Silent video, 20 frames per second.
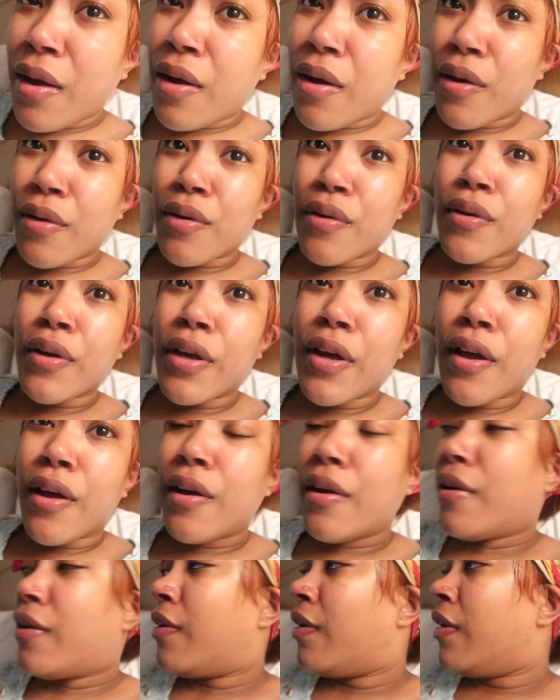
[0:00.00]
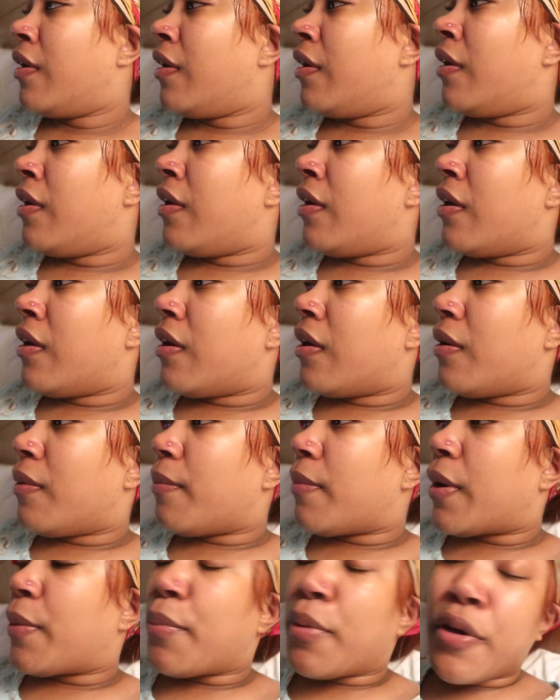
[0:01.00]
Hold on y'all,
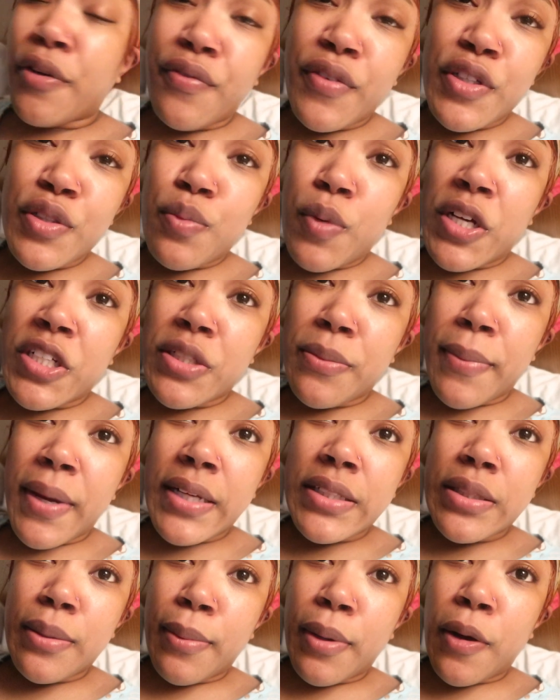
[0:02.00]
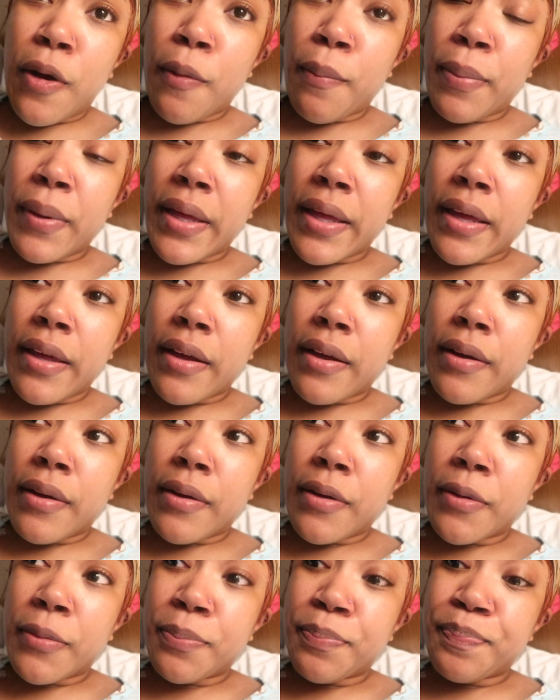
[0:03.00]
my boyfriend's watching basketball. But
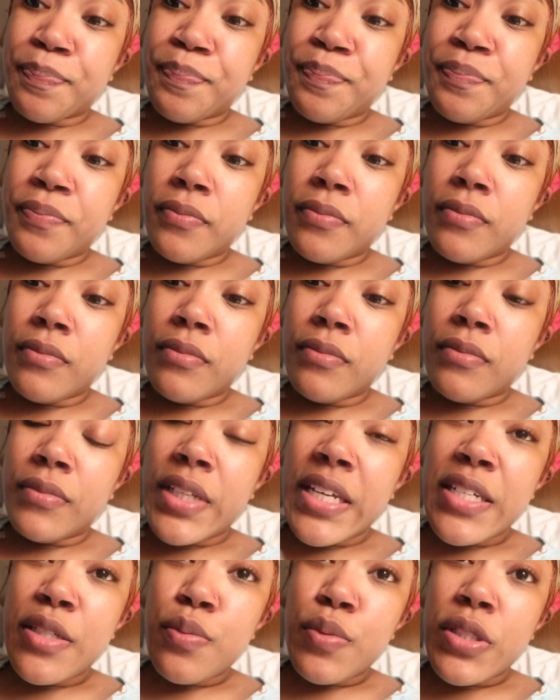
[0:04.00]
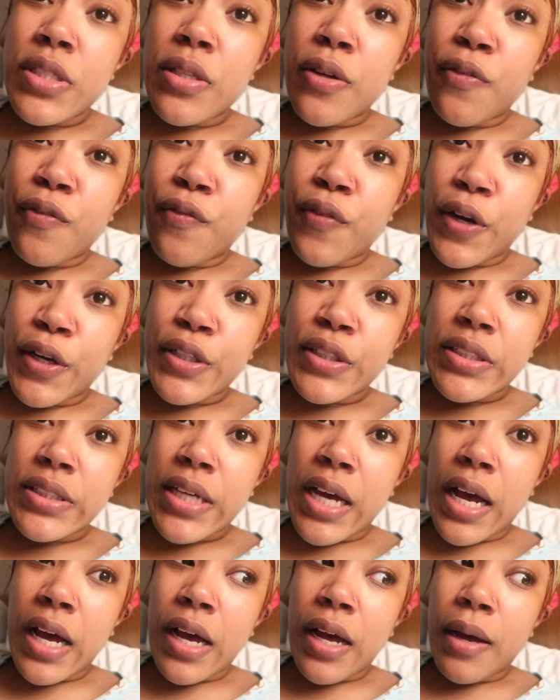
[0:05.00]
this was the first
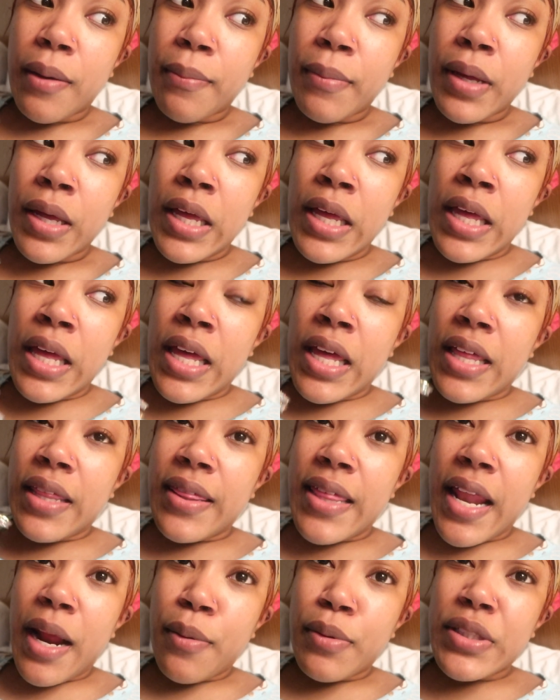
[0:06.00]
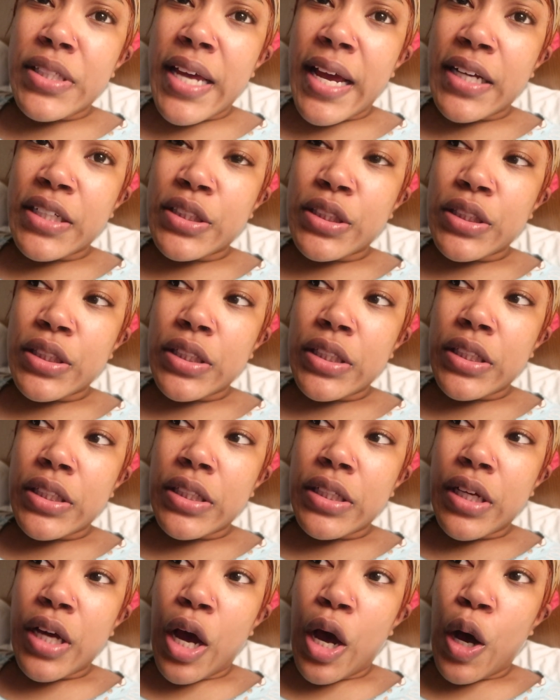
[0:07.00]
time that I was actually
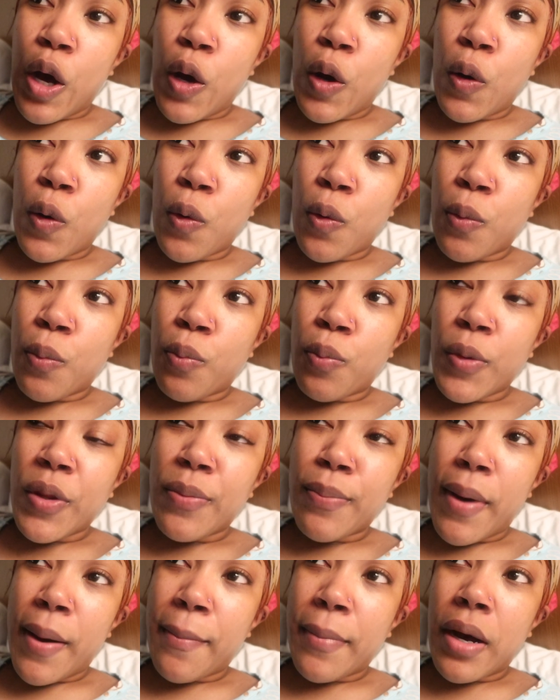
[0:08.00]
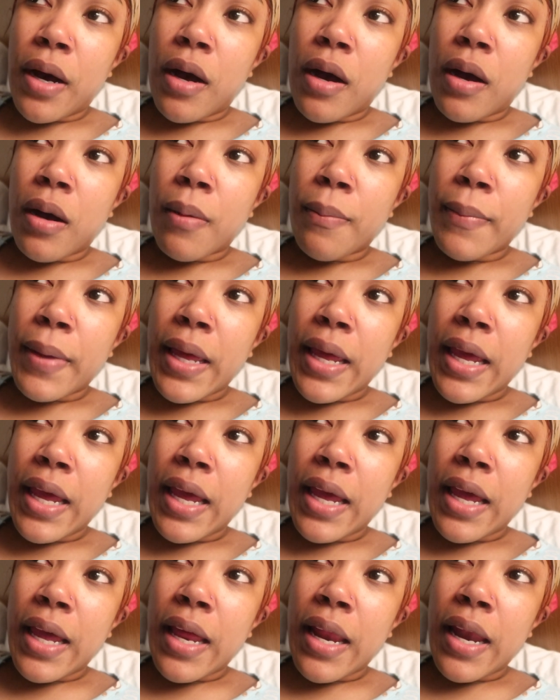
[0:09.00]
home with my mom,
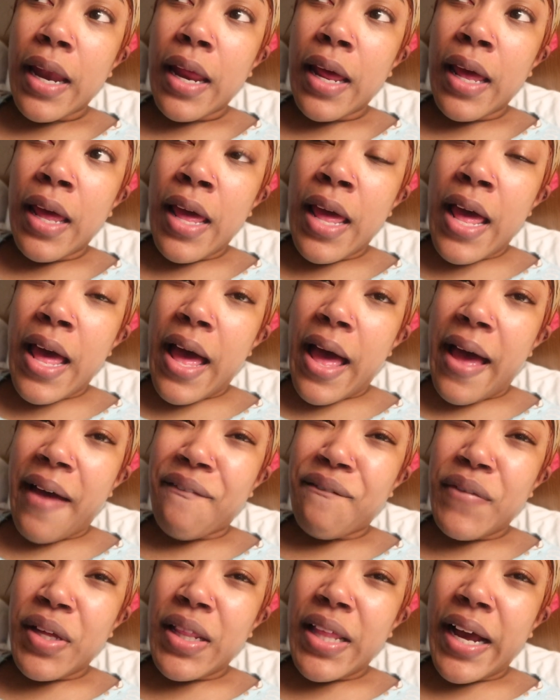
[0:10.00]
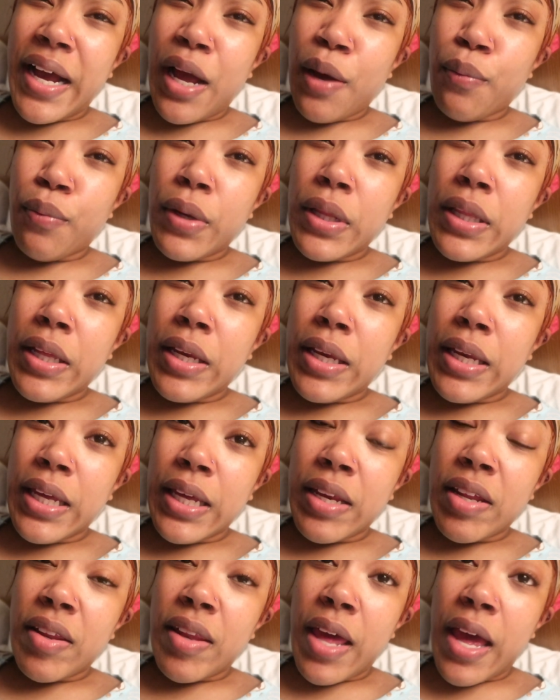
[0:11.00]
and I feel like I really
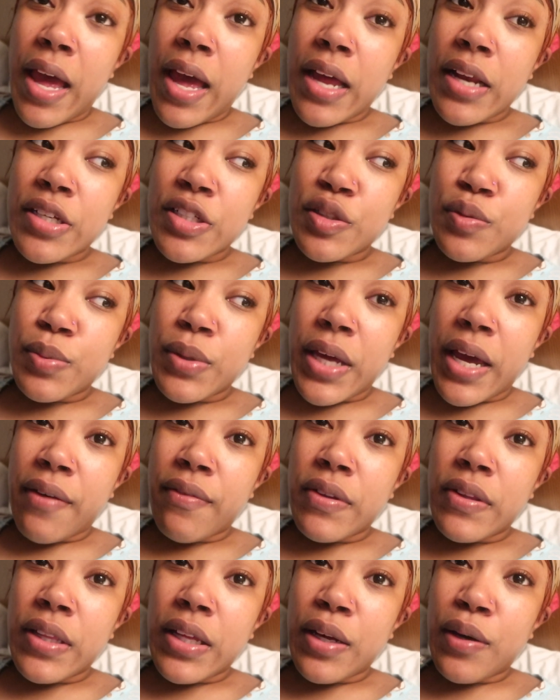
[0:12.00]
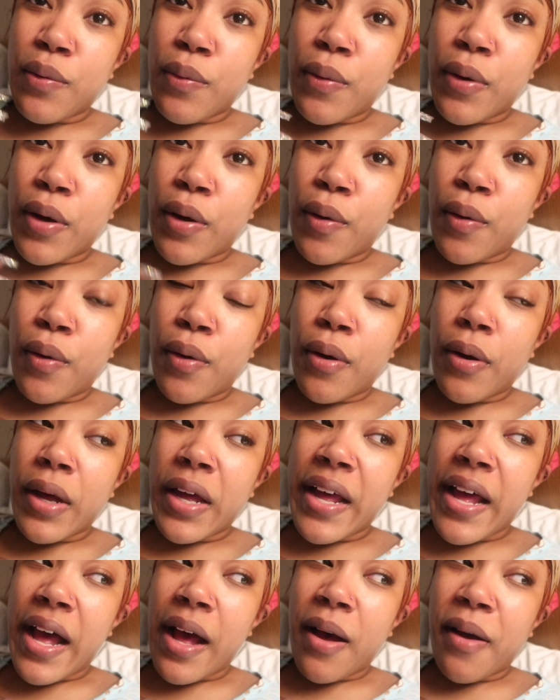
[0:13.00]
needed that. Just with everything going on and
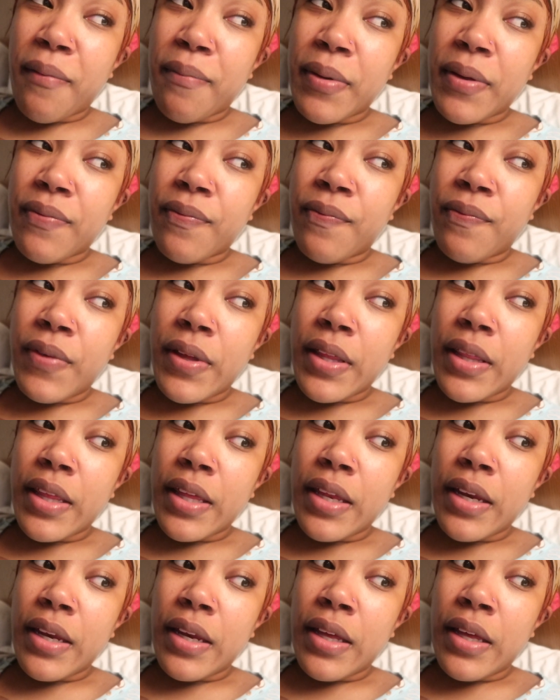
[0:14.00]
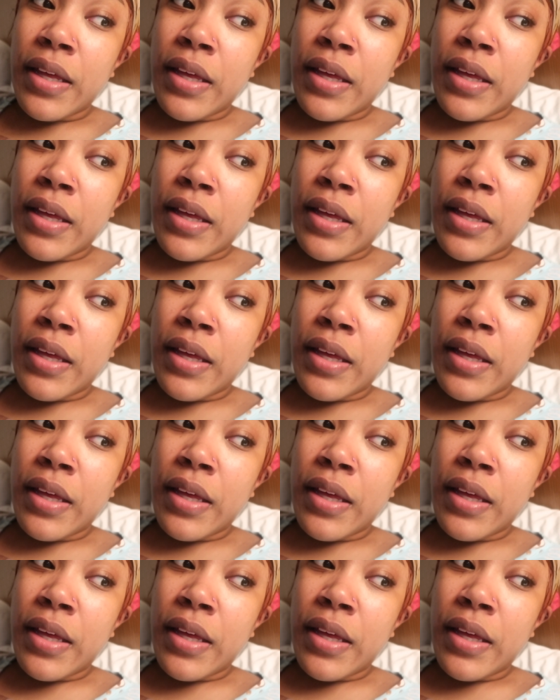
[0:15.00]
how I've been feeling,